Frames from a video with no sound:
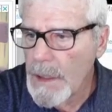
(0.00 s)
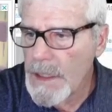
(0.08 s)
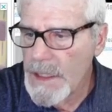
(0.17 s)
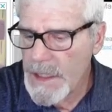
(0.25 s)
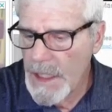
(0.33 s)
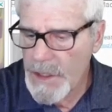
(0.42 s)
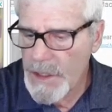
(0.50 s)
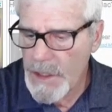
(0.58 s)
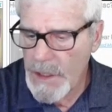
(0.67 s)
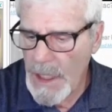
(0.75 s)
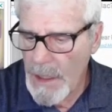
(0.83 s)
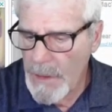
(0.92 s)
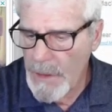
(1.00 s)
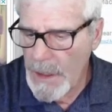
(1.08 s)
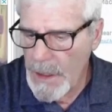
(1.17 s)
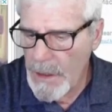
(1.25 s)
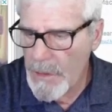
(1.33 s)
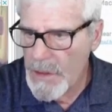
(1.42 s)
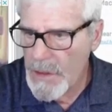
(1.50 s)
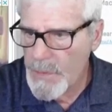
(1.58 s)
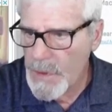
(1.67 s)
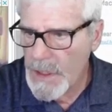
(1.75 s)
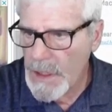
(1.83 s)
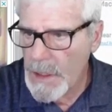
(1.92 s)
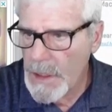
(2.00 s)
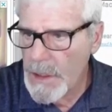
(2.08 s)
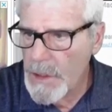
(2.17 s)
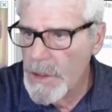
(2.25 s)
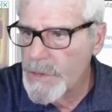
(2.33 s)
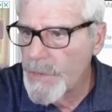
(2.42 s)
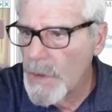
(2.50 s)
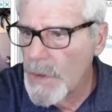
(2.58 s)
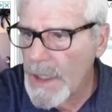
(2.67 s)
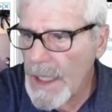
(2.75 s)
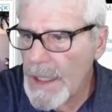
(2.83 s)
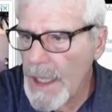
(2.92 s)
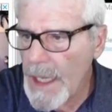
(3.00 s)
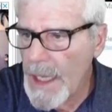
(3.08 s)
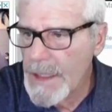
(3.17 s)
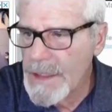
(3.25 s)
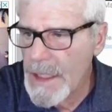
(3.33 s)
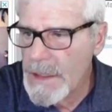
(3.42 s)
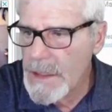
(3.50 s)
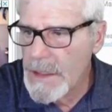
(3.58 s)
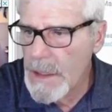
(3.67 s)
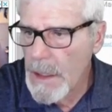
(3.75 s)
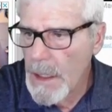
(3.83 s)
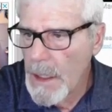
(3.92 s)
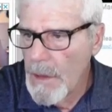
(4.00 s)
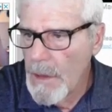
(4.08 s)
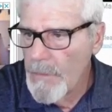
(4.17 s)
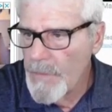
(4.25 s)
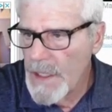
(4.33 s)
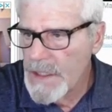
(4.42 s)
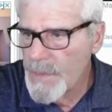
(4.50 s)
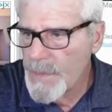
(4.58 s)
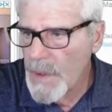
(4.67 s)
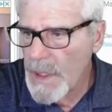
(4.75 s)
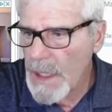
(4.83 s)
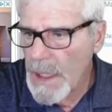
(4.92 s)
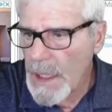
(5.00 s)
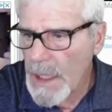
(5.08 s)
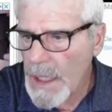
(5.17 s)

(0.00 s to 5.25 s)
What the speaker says: This section down here is particularly useful. Can't access Facebook.